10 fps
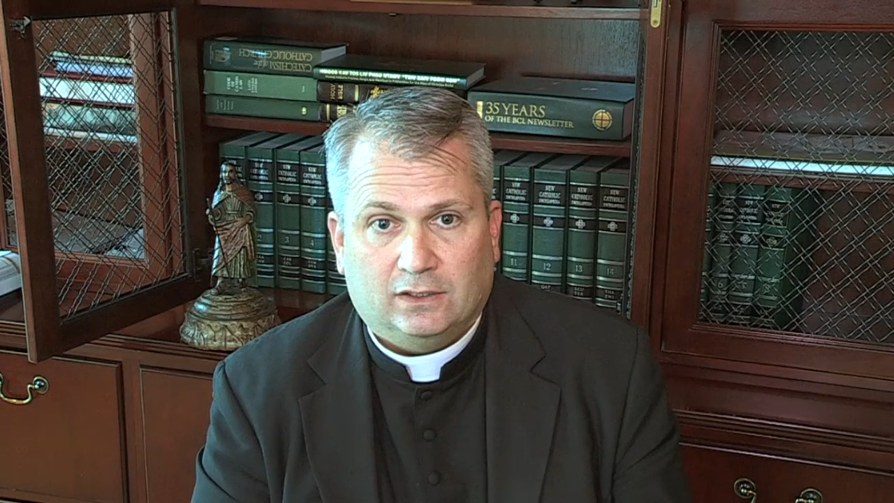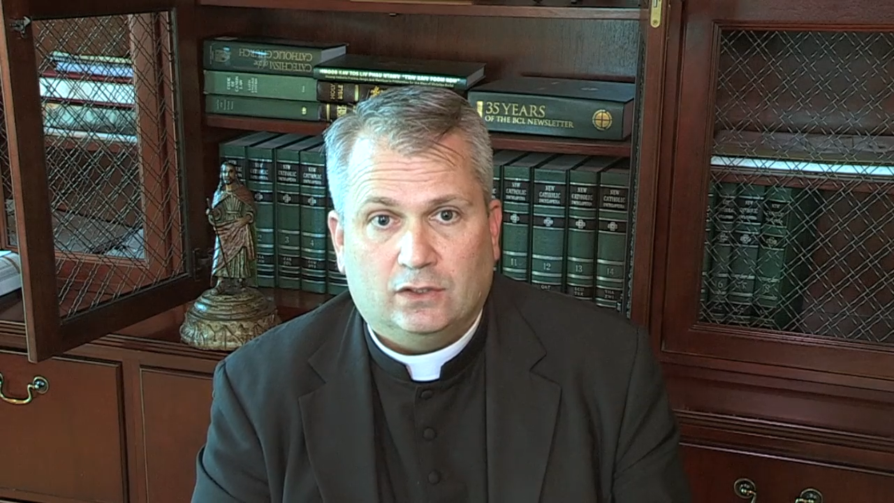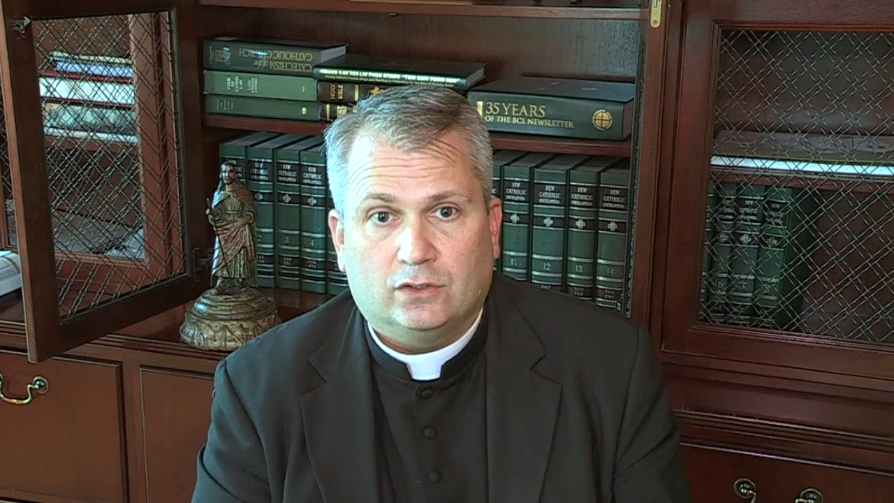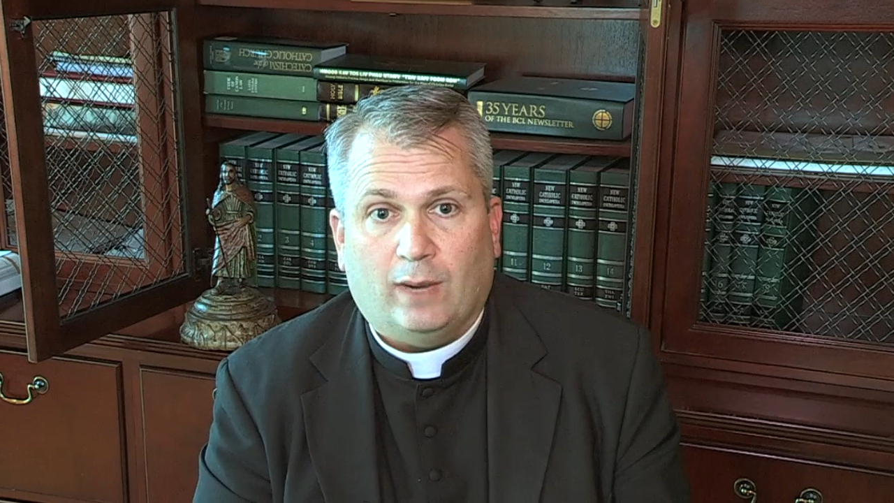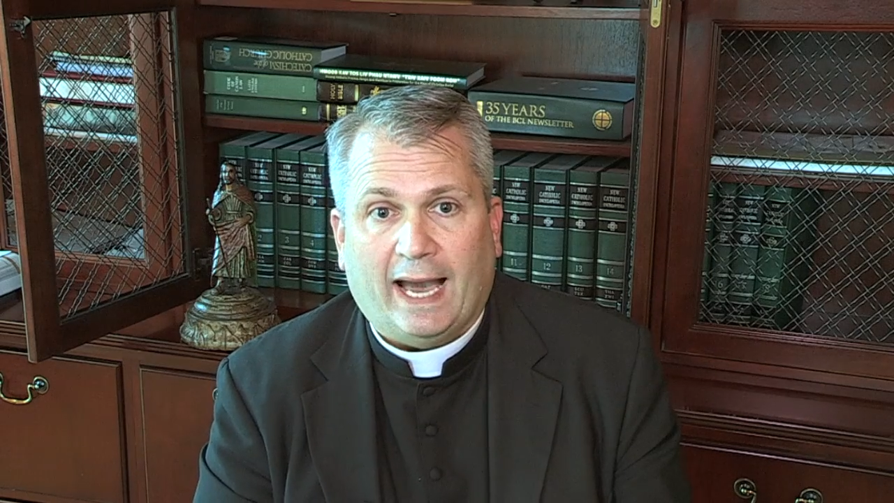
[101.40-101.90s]

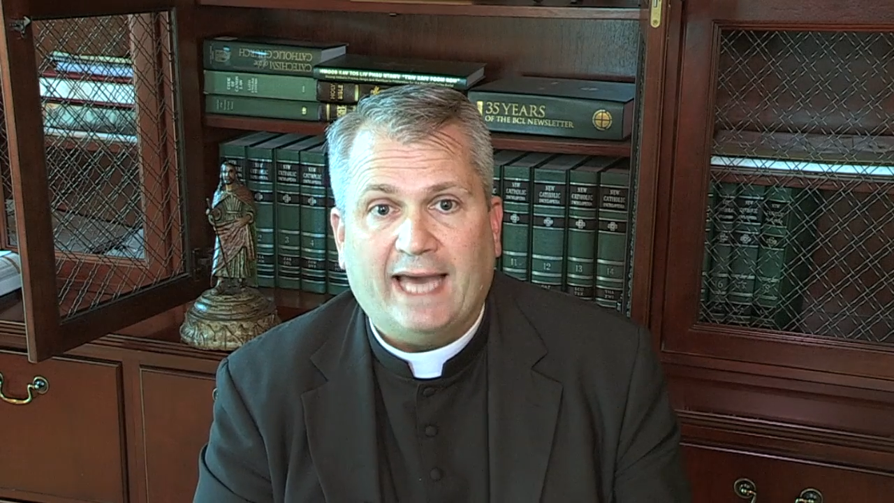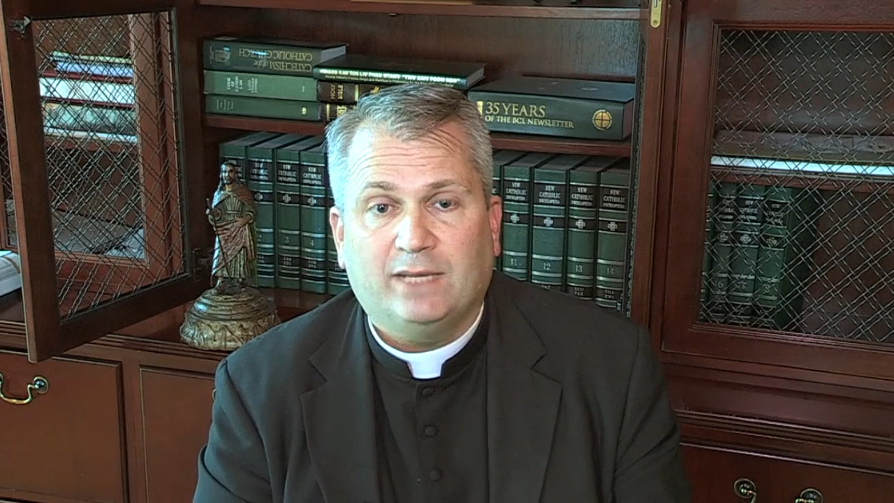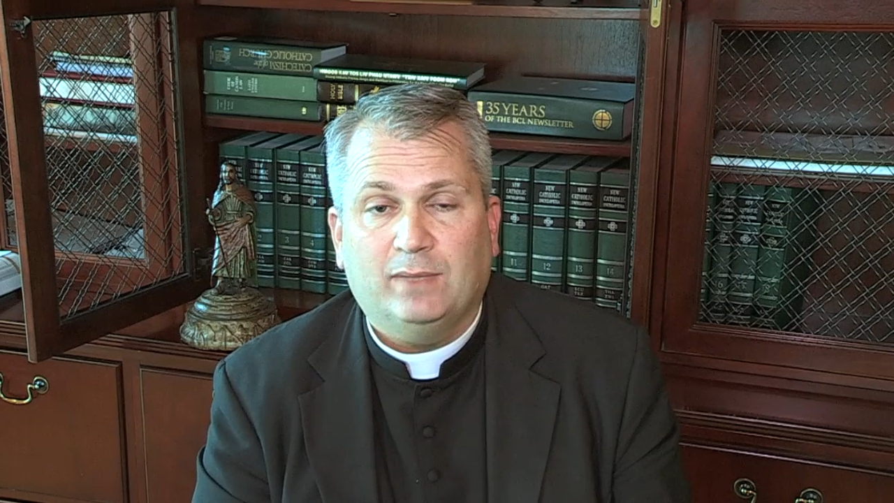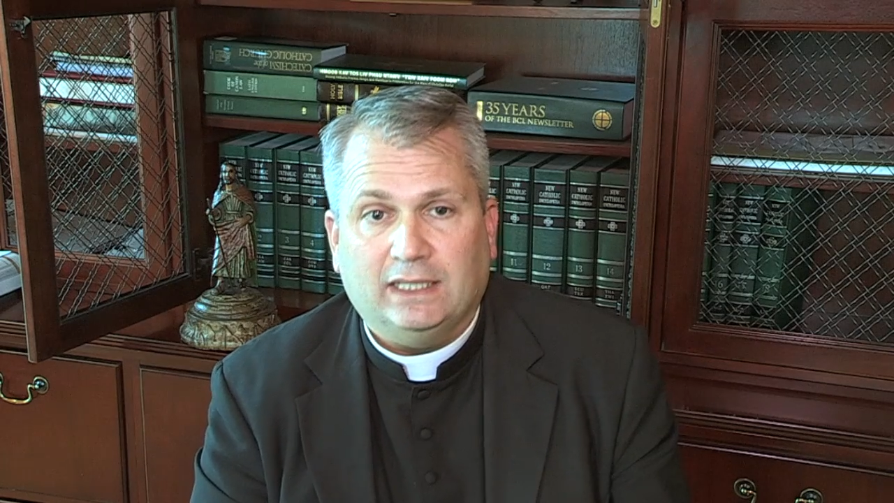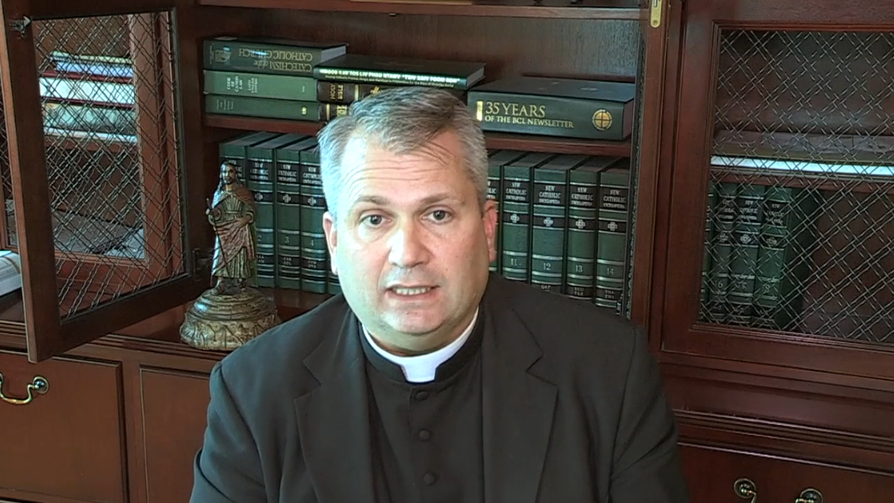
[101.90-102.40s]
So
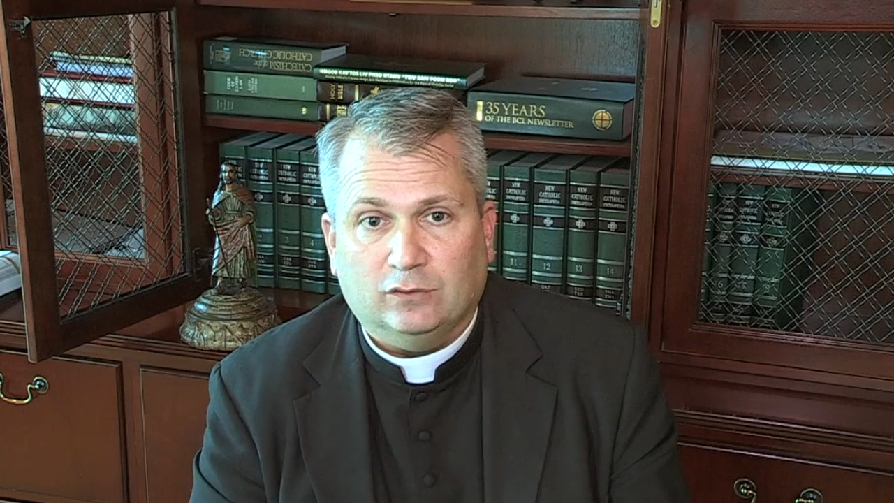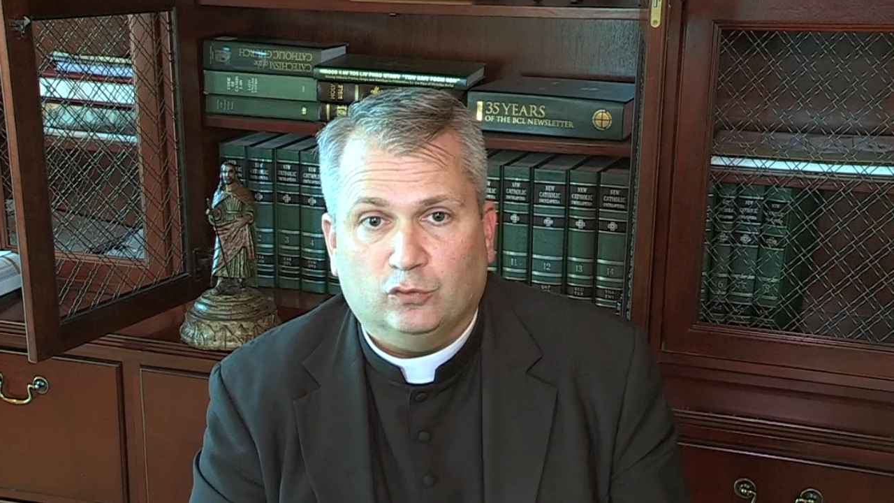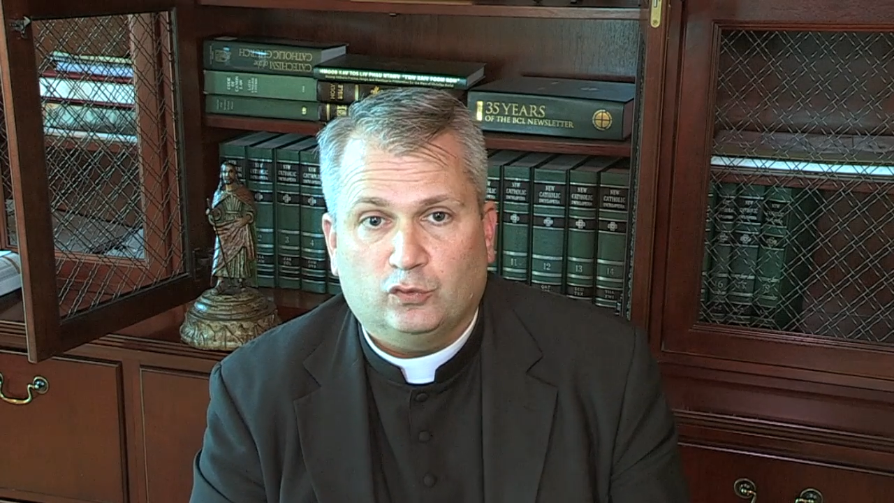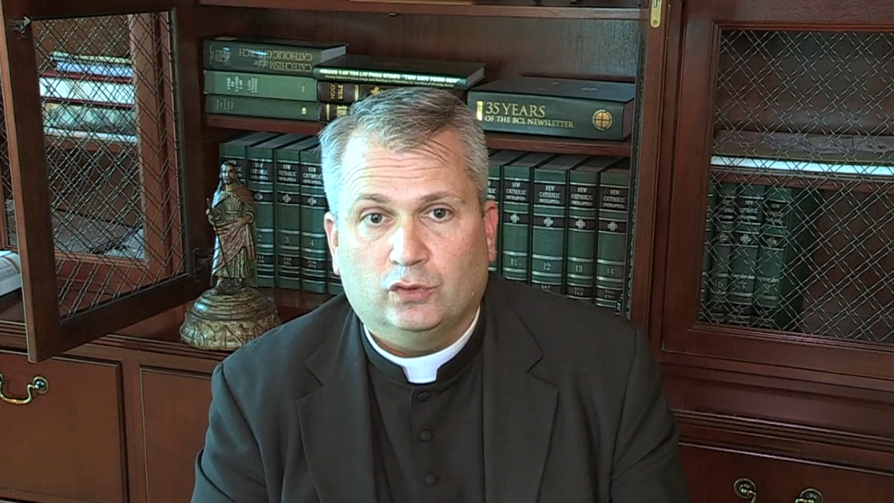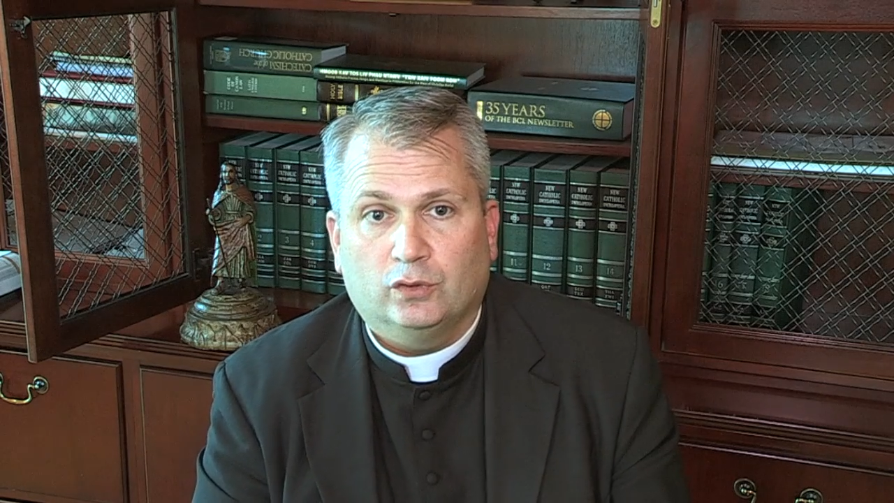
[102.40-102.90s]
Adam and
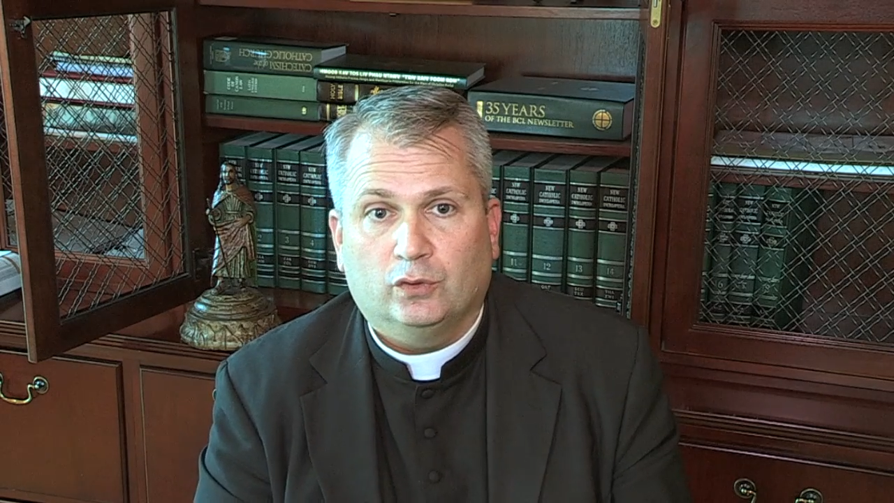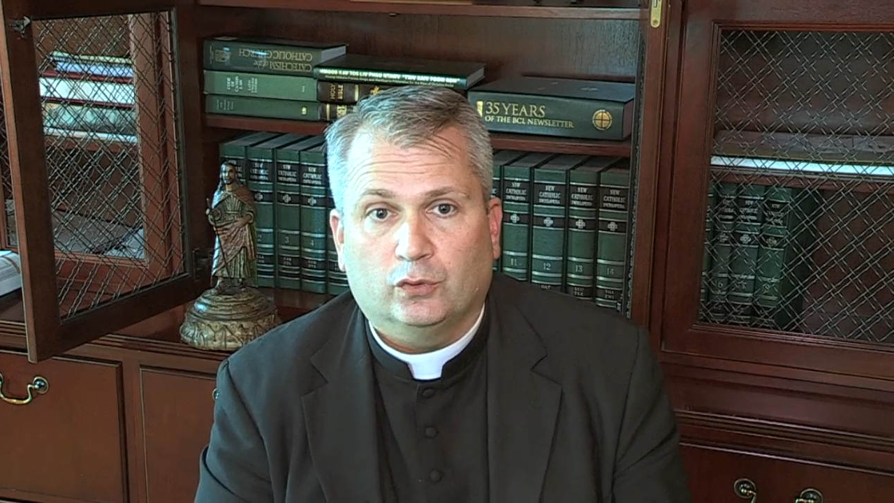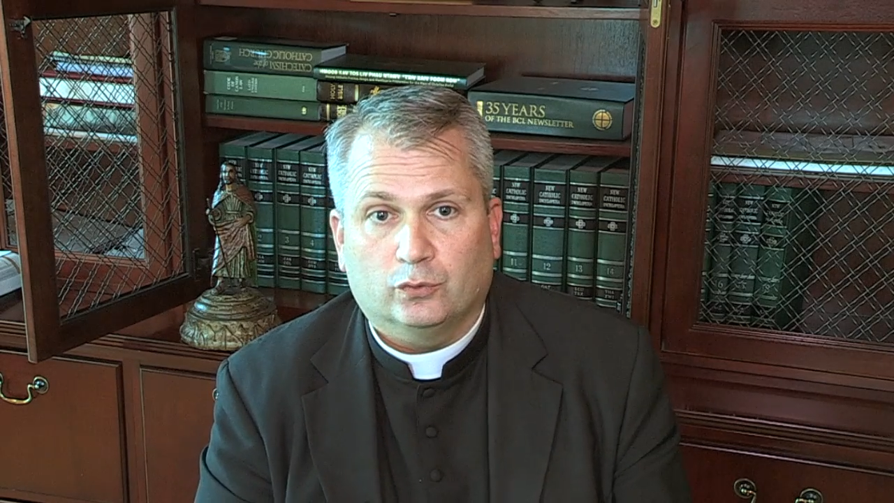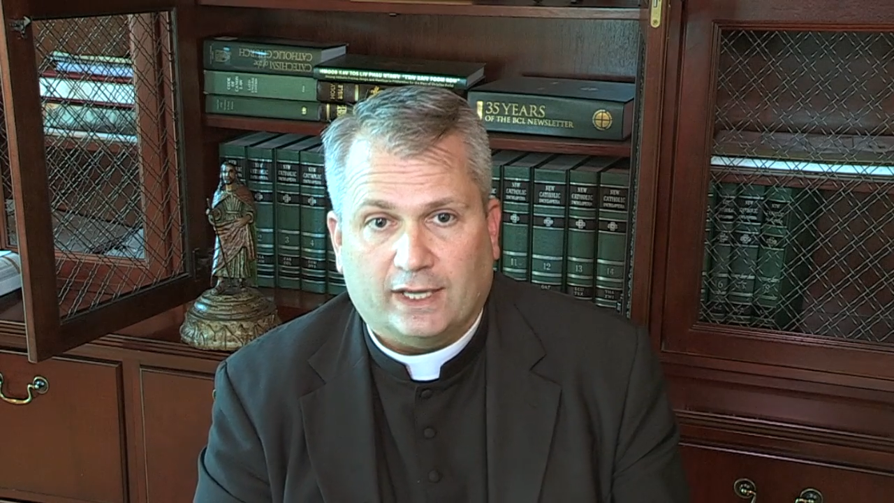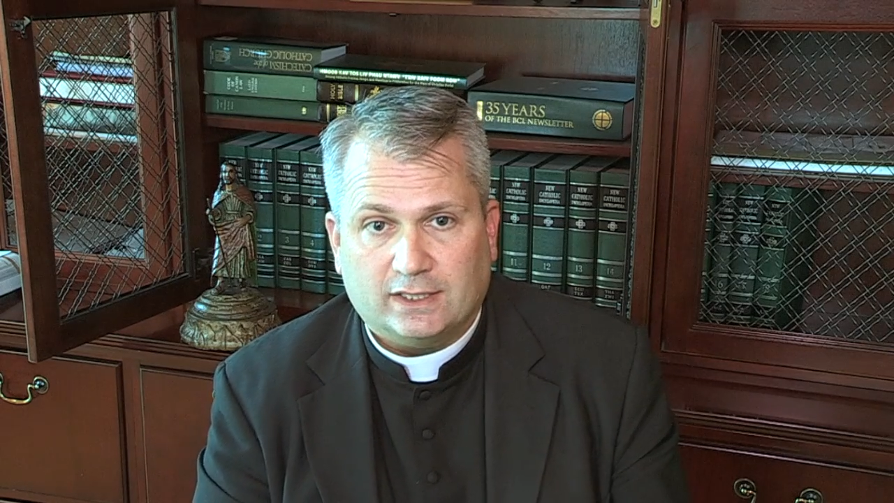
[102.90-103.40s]
Eve
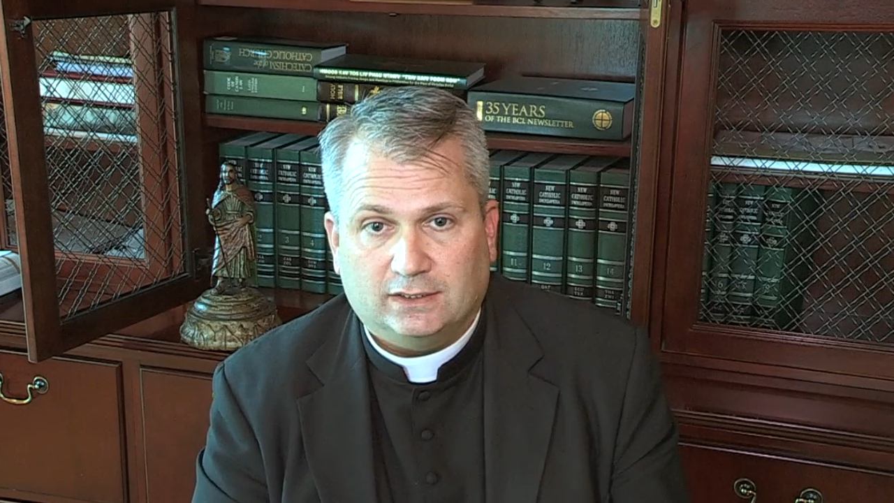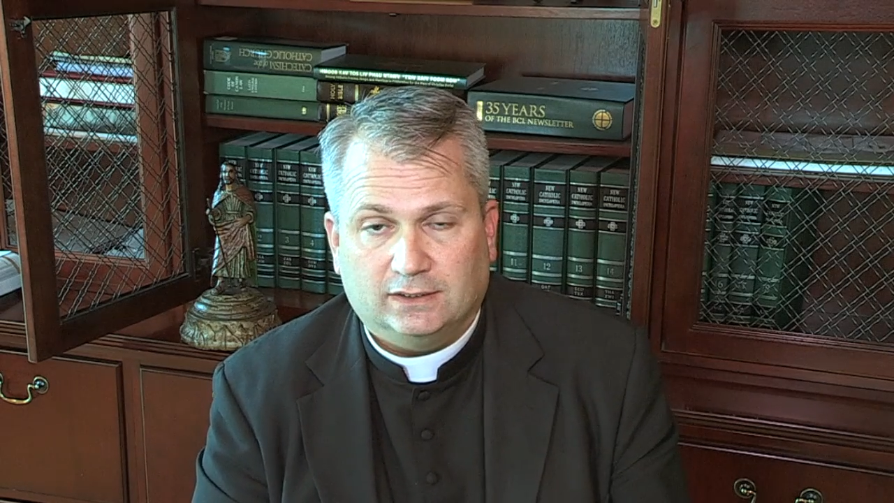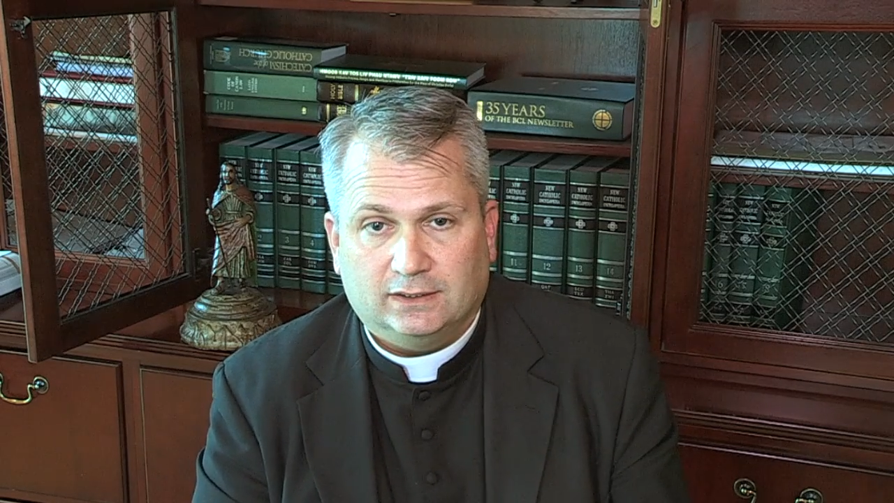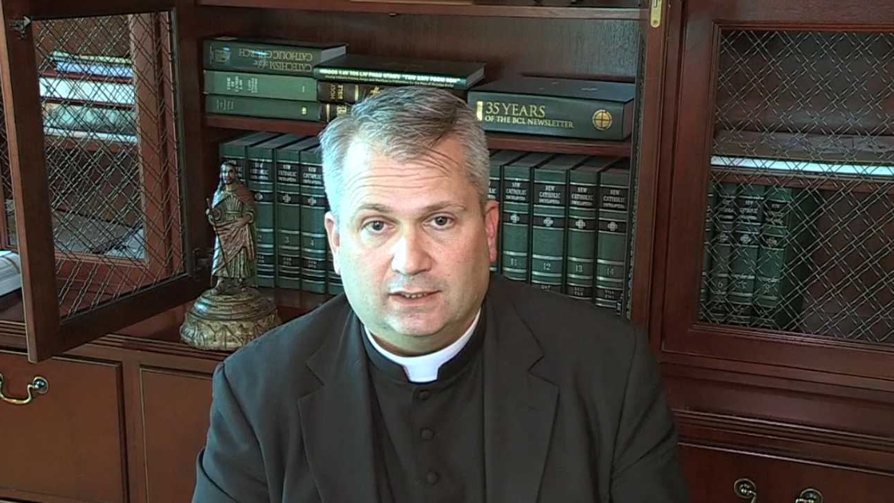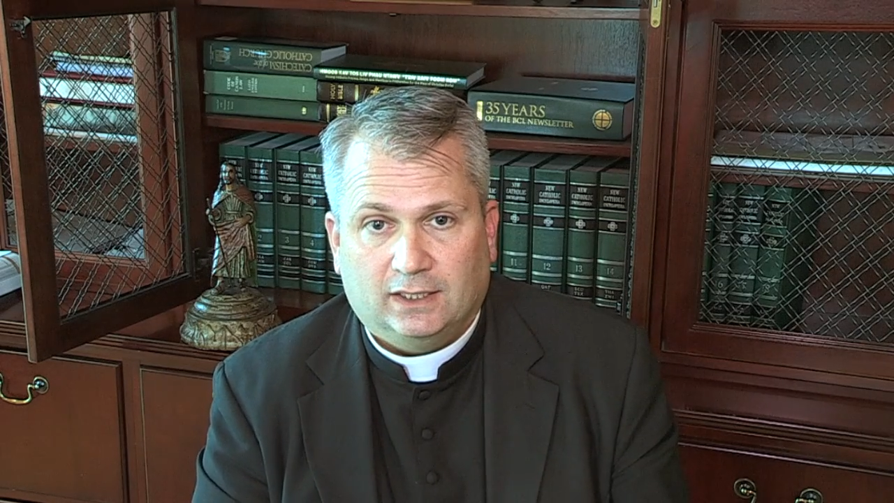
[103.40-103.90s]
rested.